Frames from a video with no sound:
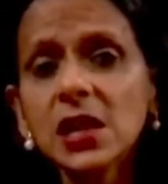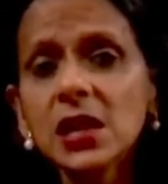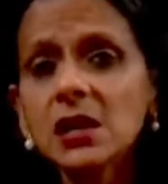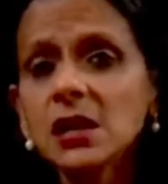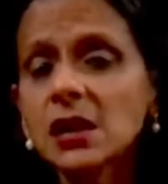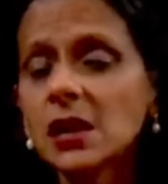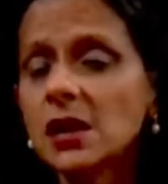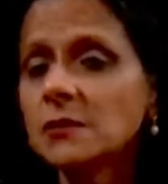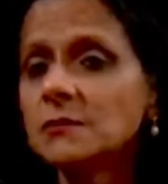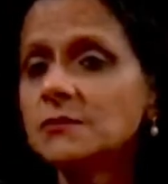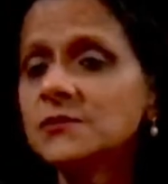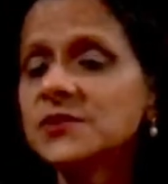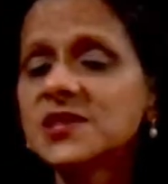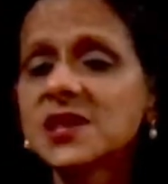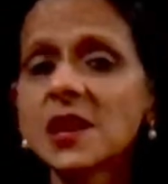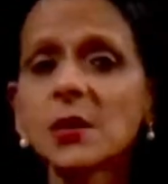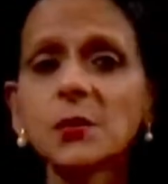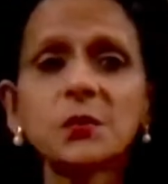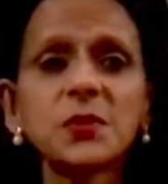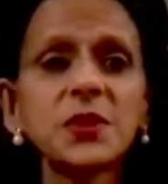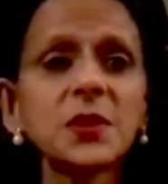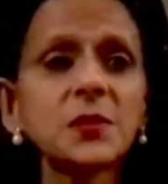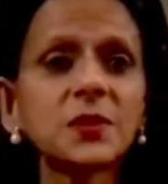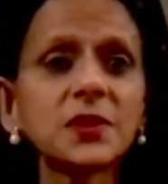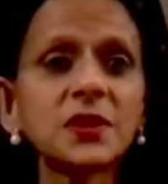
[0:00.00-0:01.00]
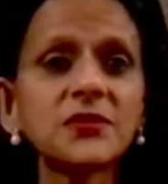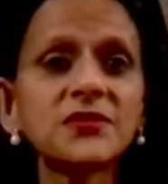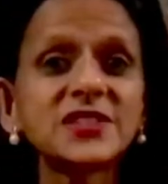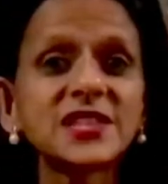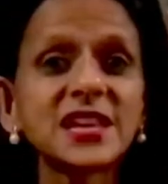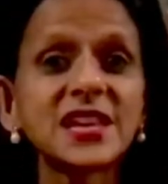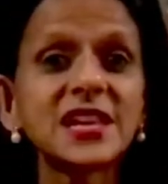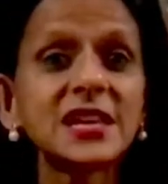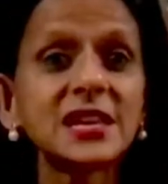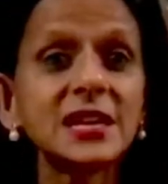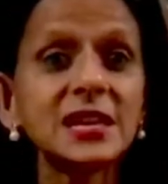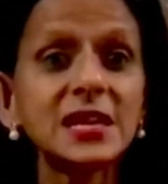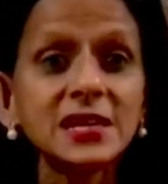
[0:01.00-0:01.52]
Um, some people have
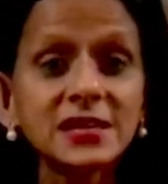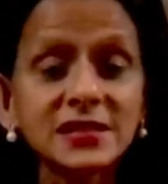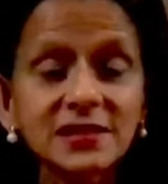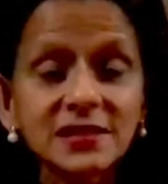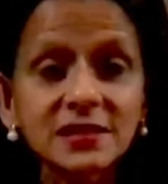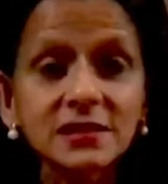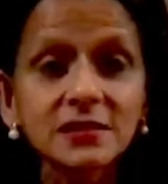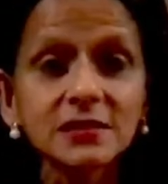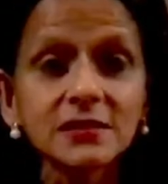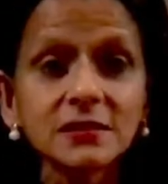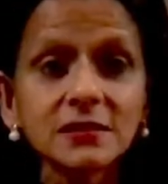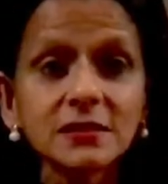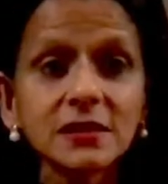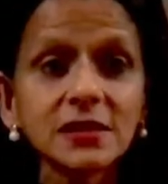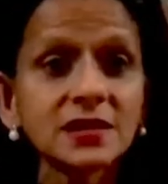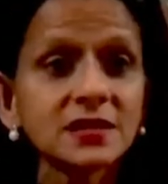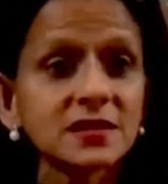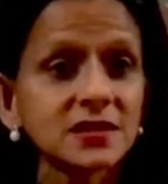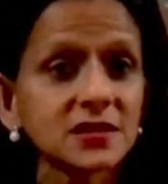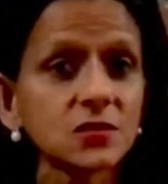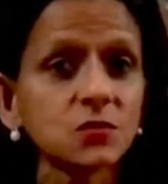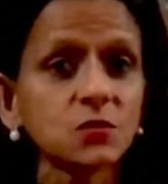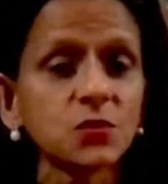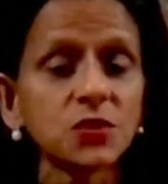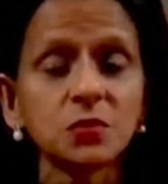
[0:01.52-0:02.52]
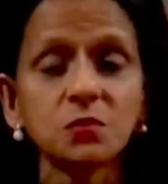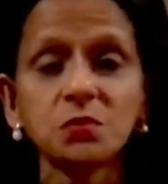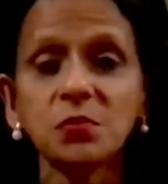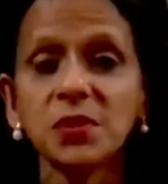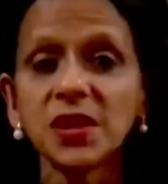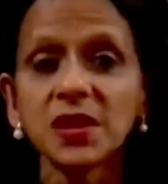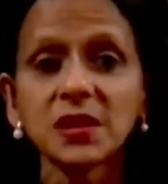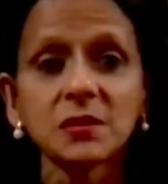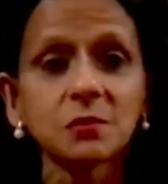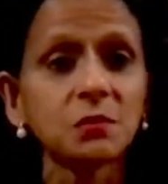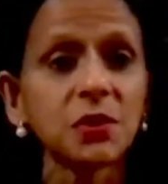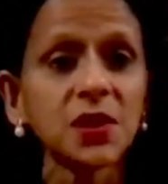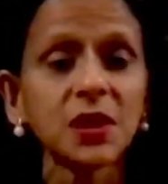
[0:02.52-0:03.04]
said, listen, listen with
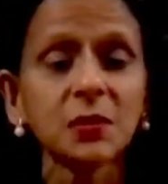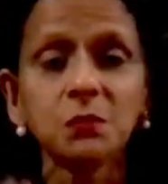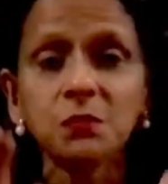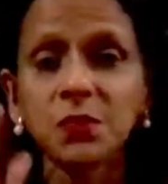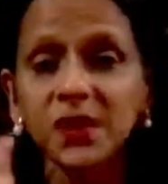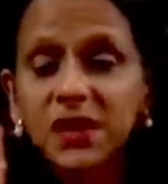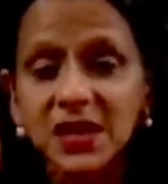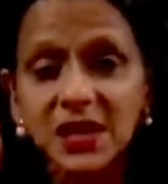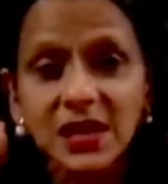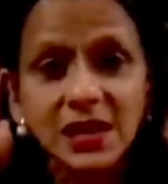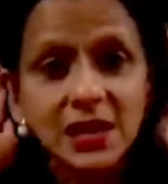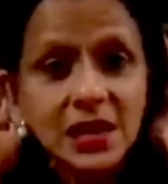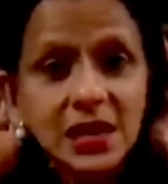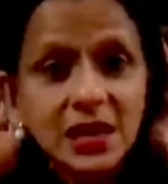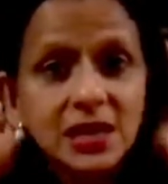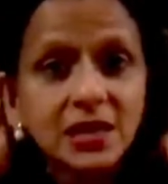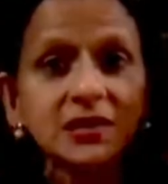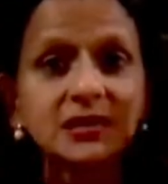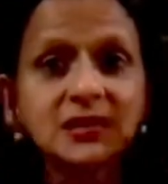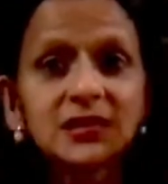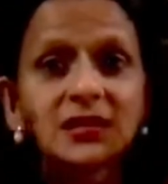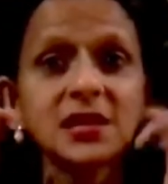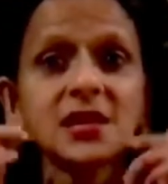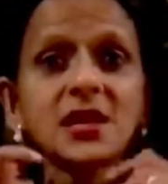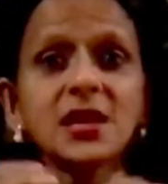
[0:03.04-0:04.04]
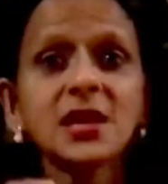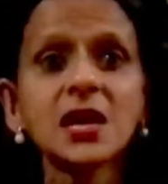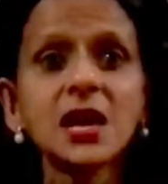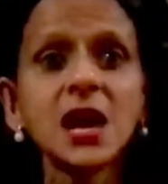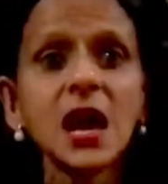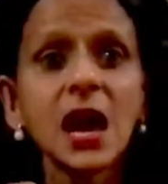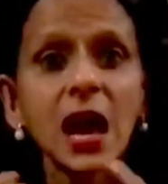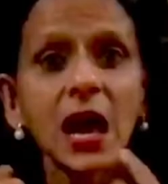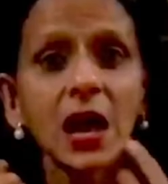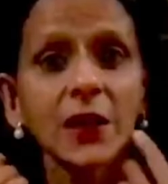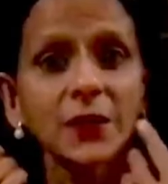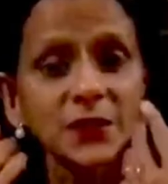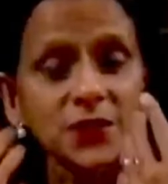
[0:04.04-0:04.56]
big, big, big ears
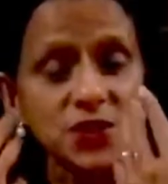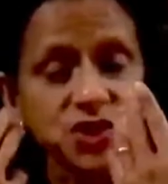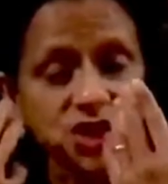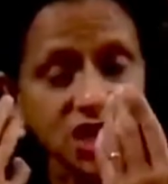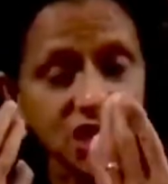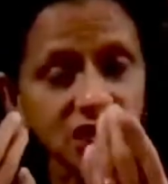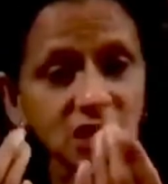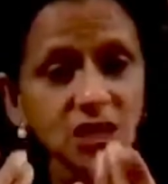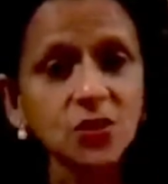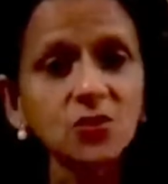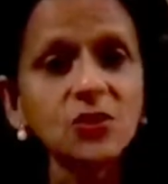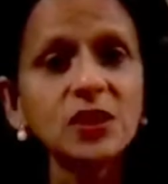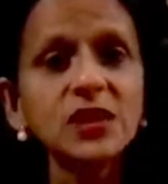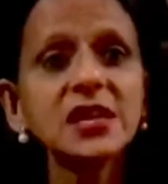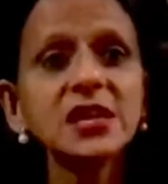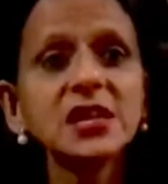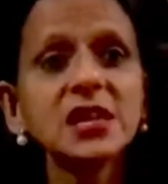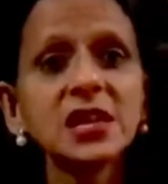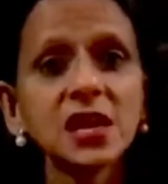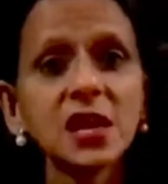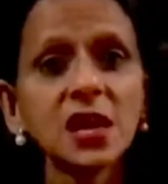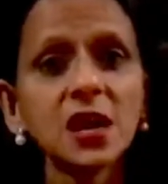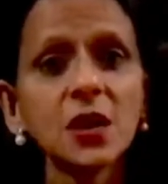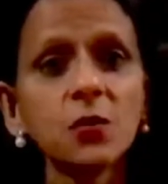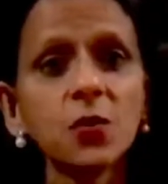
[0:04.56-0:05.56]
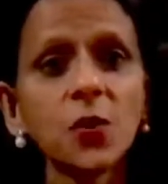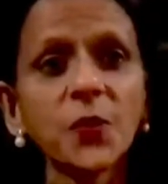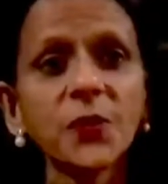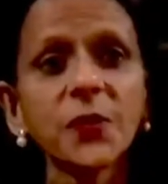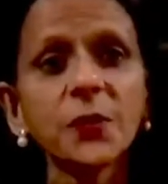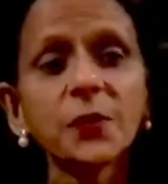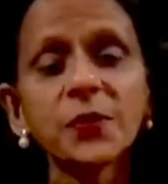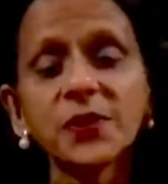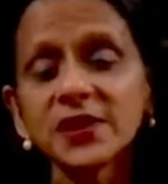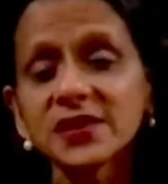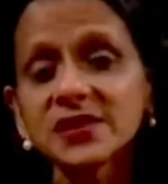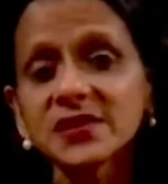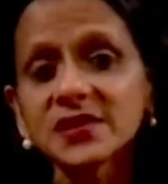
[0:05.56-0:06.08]
and genuinely hear what the
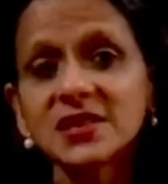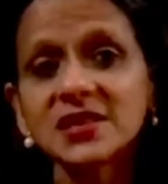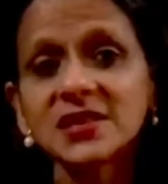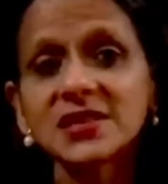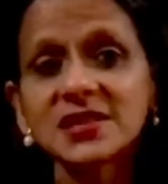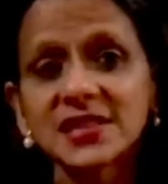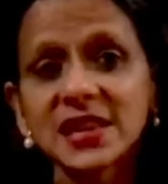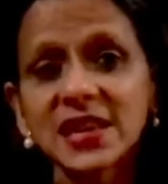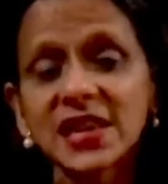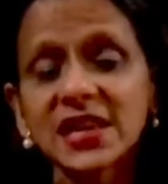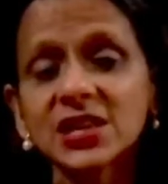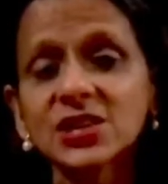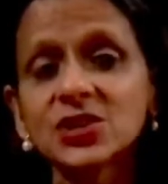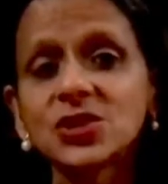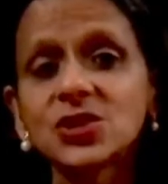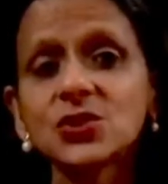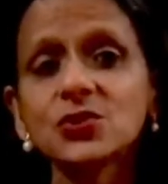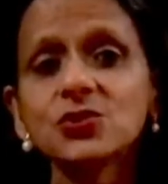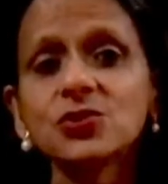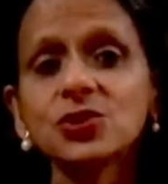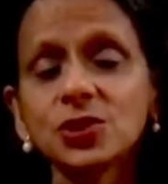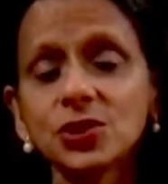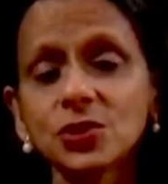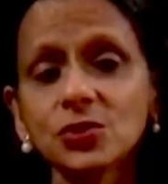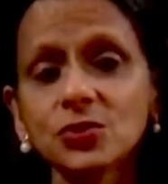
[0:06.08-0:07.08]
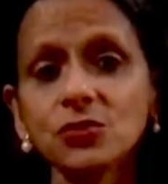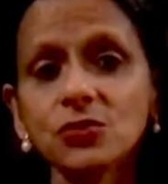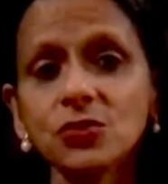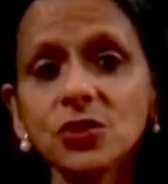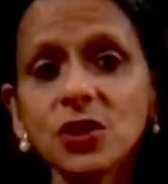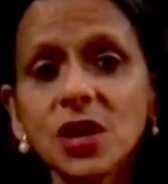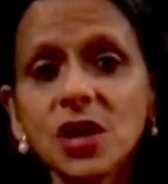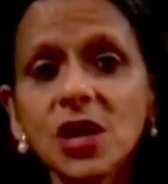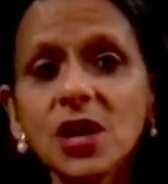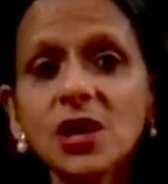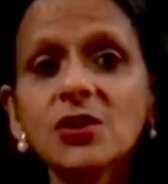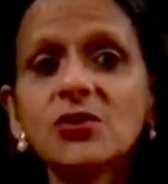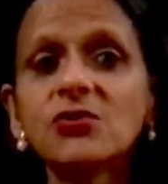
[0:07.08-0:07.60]
person is saying to you
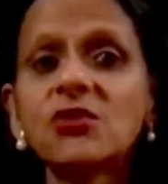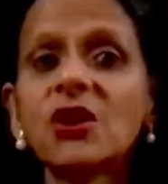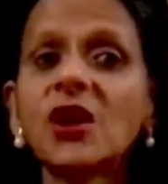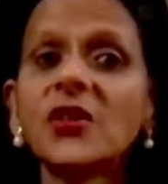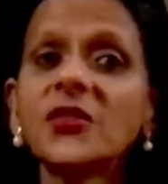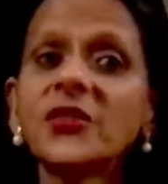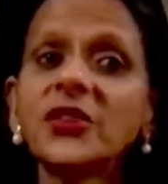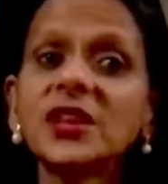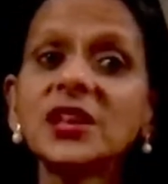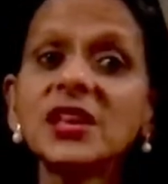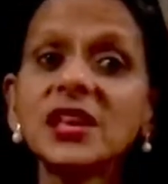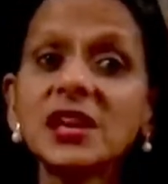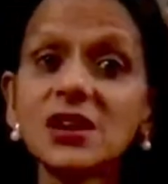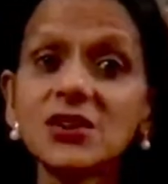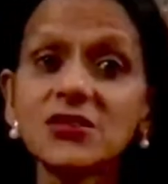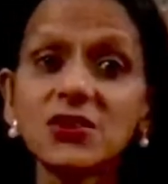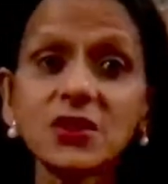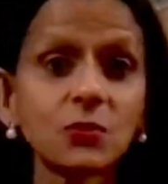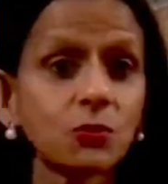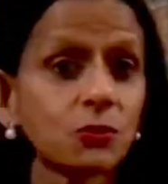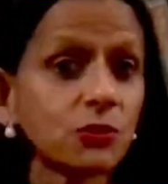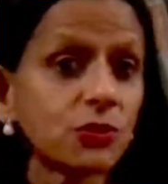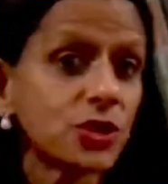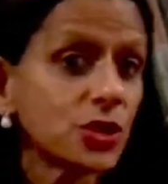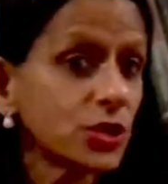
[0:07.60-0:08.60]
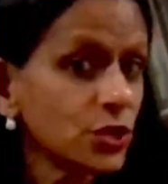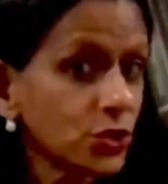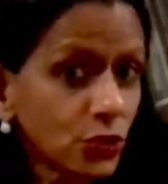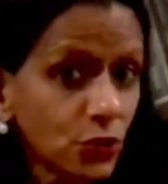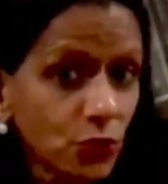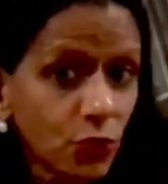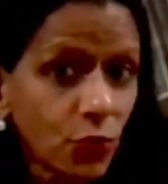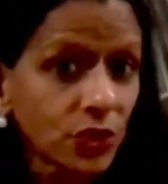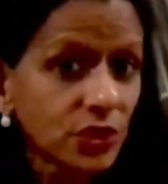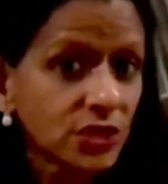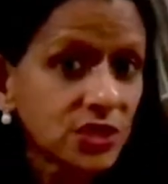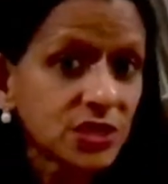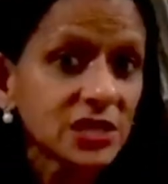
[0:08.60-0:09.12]
rather than hearing what you
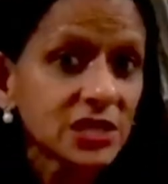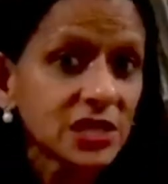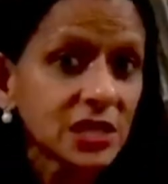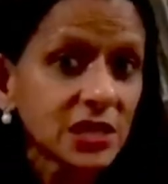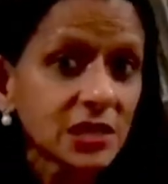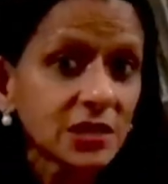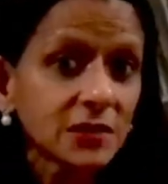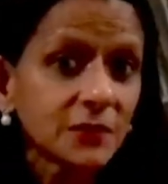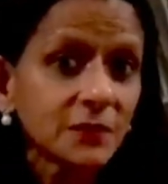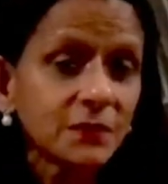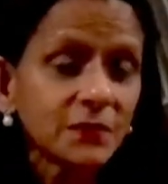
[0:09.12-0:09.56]
want to hear.